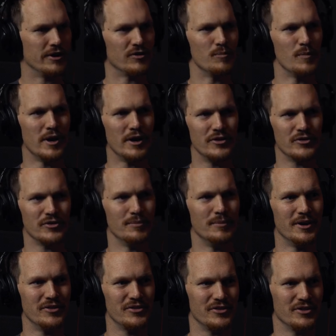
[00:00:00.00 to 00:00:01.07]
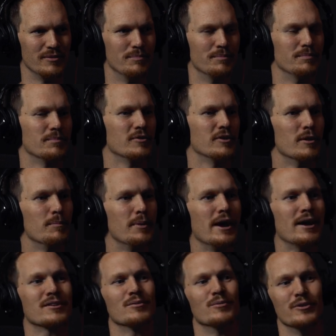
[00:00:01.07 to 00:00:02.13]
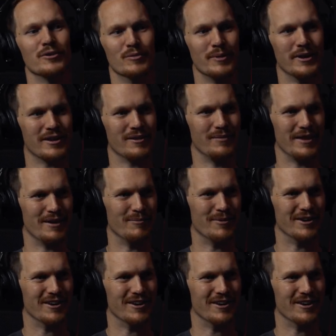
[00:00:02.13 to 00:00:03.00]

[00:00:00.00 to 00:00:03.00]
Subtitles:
takes months and months to get back to where you're making that